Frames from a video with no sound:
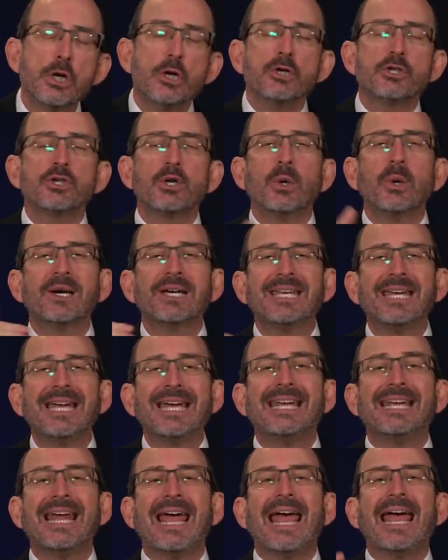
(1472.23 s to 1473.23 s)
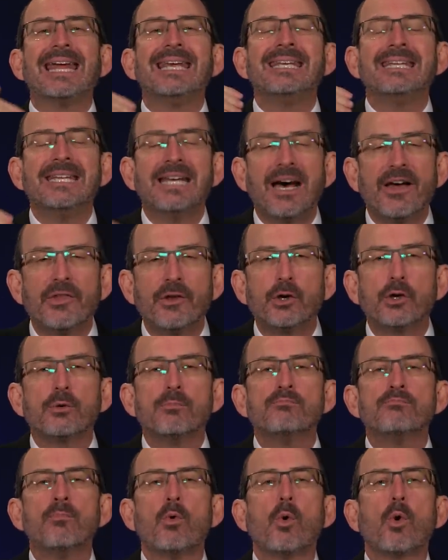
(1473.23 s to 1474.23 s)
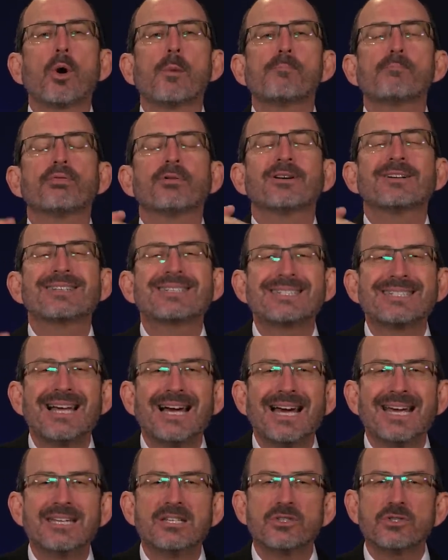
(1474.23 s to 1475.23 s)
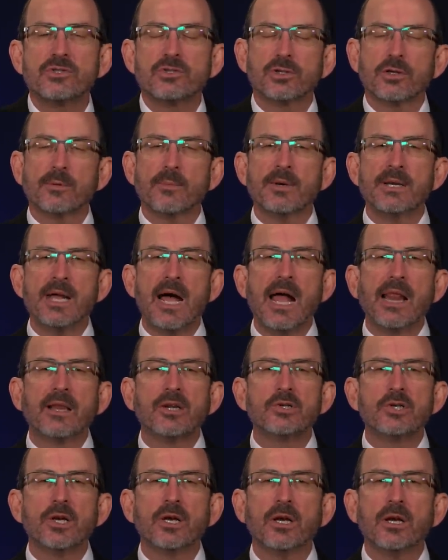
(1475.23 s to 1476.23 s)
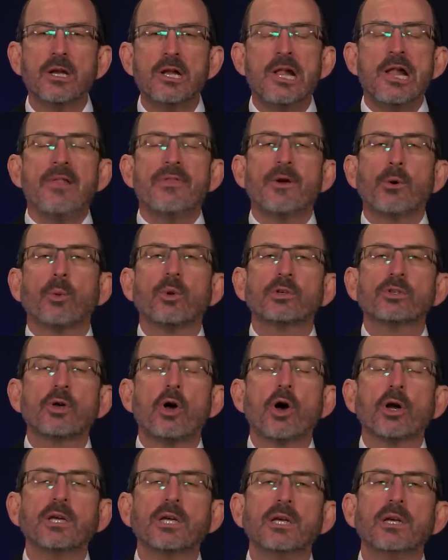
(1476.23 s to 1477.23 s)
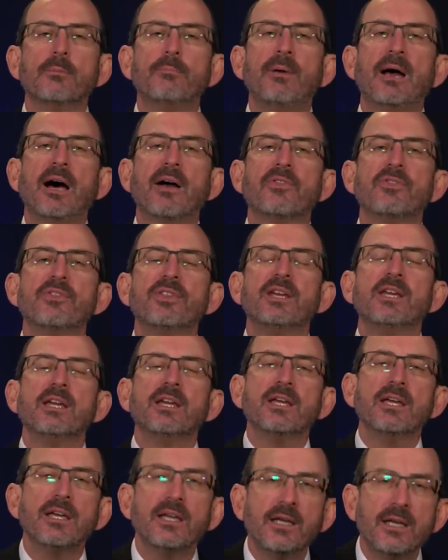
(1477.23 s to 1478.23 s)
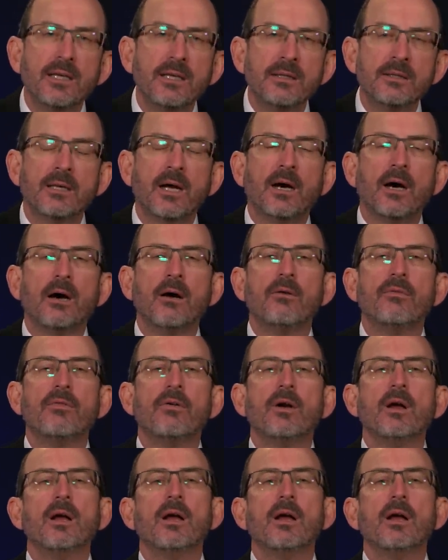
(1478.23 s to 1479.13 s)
So, again, another more precise terminology that we're talking about the end of